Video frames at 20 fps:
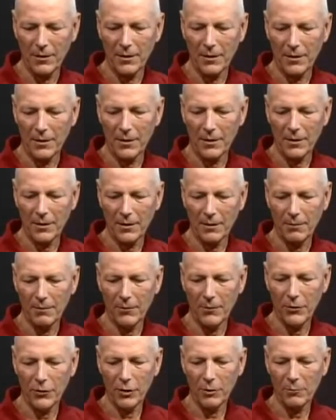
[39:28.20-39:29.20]
the
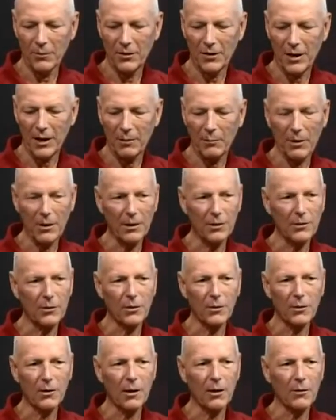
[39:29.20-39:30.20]
Germans came in and
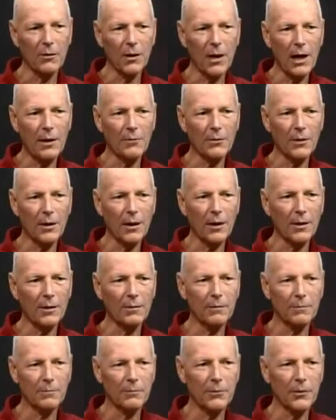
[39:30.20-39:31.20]
took all the livestock
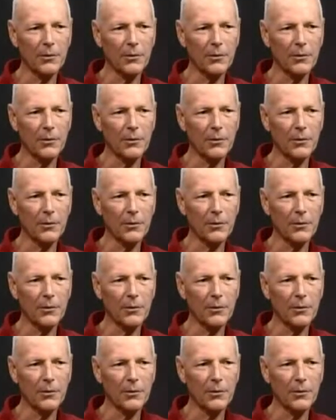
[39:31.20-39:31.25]
for